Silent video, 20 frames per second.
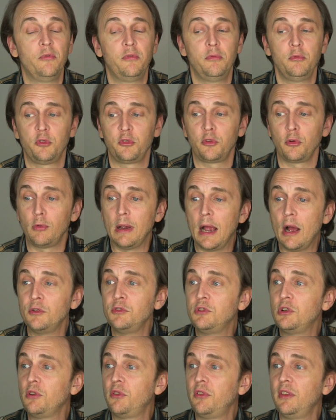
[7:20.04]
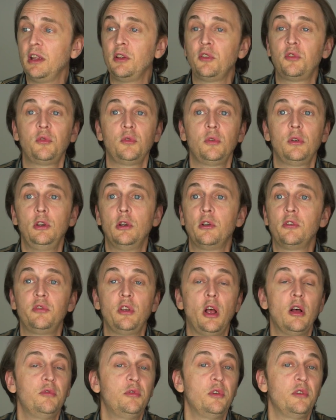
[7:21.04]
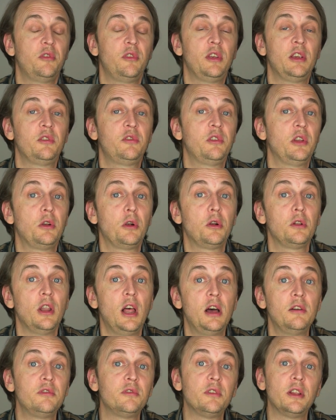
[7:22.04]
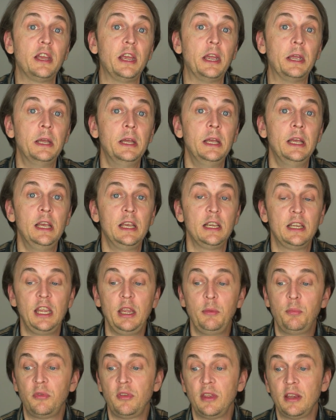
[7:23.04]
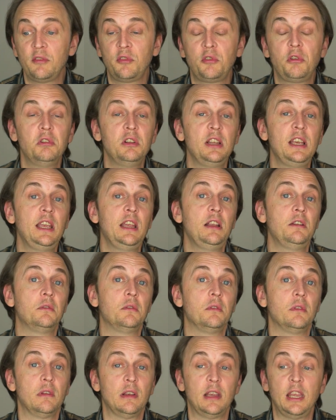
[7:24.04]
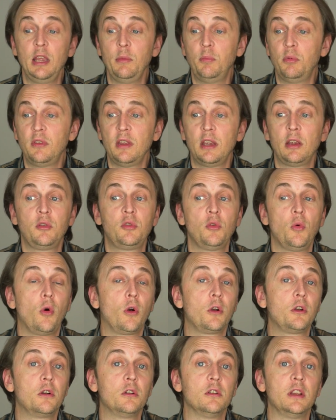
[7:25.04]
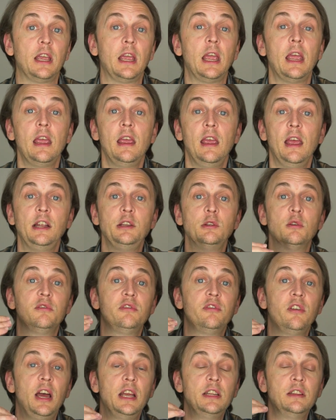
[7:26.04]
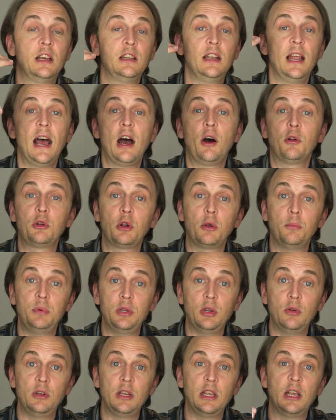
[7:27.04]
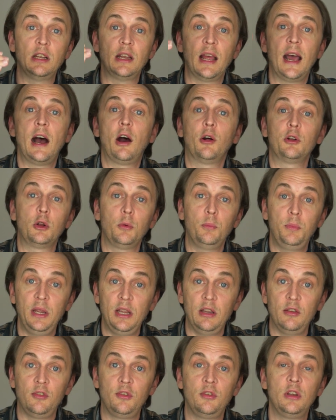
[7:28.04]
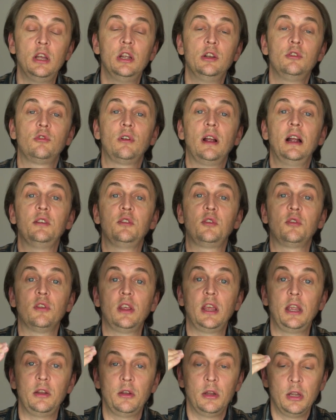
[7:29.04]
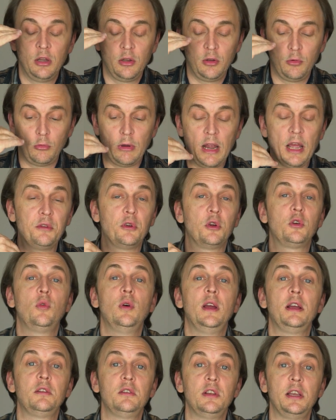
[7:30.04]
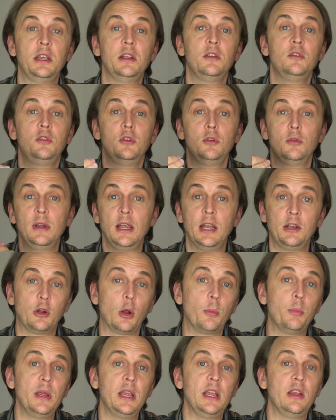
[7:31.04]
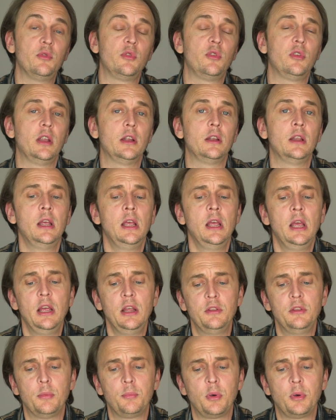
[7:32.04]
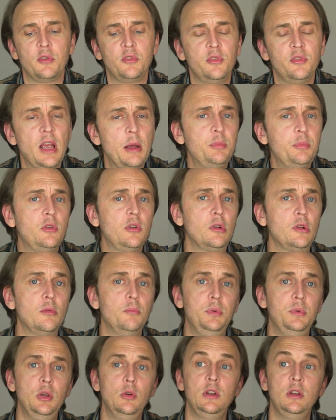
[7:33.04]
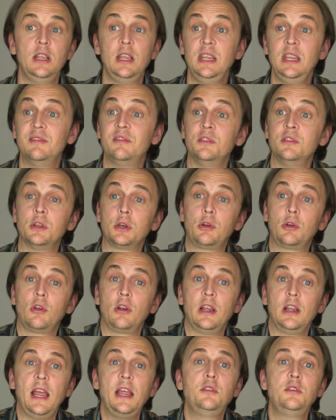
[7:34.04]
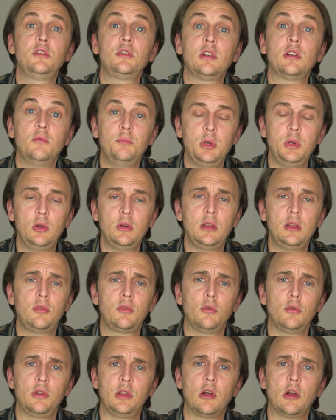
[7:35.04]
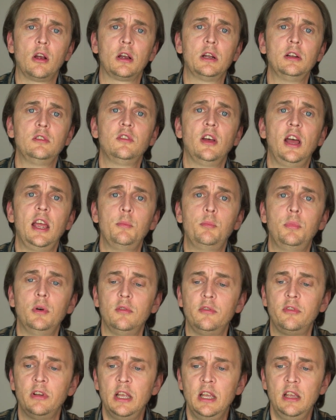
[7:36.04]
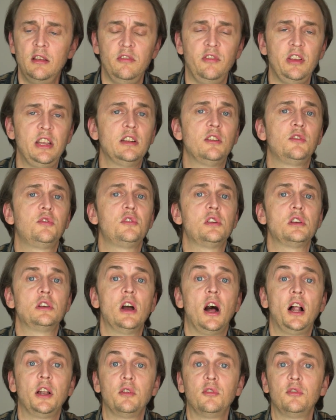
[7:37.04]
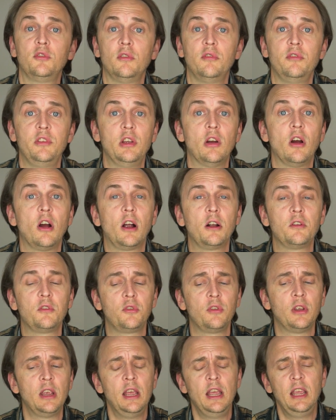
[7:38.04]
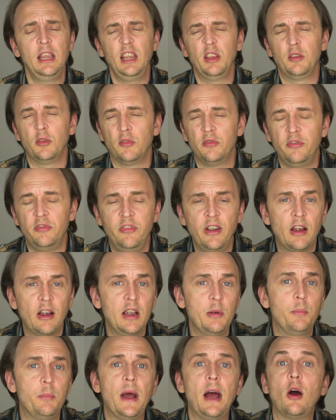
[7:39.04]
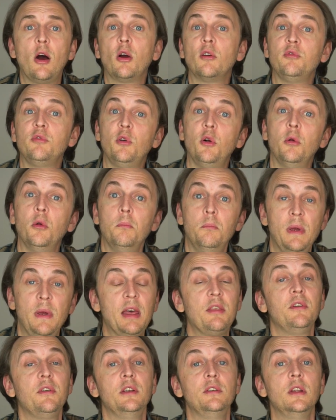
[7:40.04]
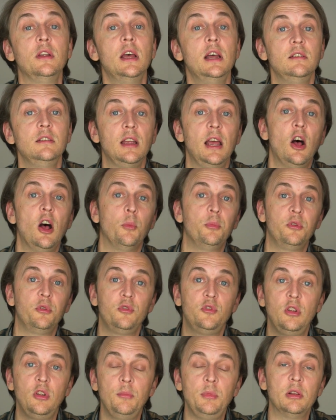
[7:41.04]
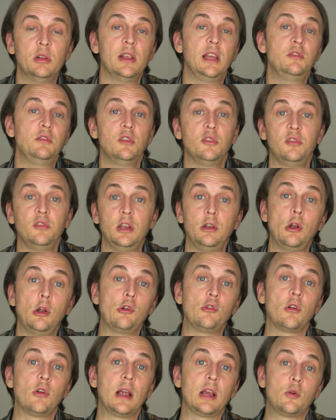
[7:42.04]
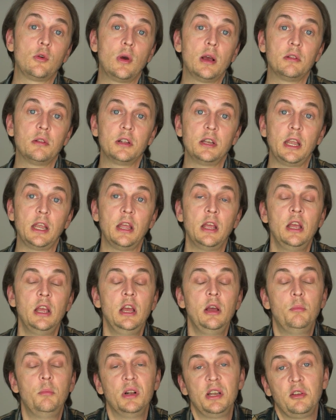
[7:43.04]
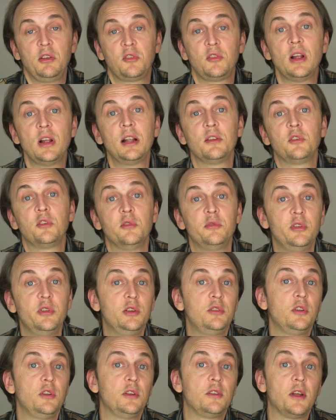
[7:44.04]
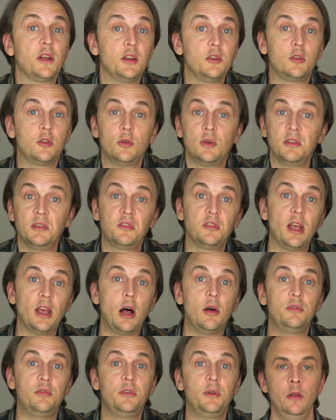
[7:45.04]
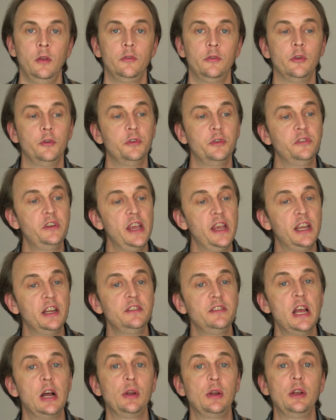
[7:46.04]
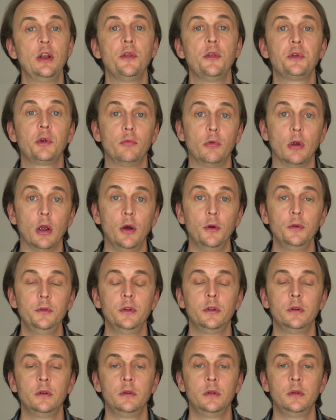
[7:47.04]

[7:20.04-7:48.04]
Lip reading: surround yourself with things that are lovely, keep things clean, keep things orderly, and you'll find that outer beauty and outer peace translate rather quickly to inner peace. And the perception of beauty, even the creation of beauty through the archetype of Venus, the goddess of the arts, is a very powerful method to help stimulate this inner tranquility, but it's not sufficient unto itself. So to take it down another road,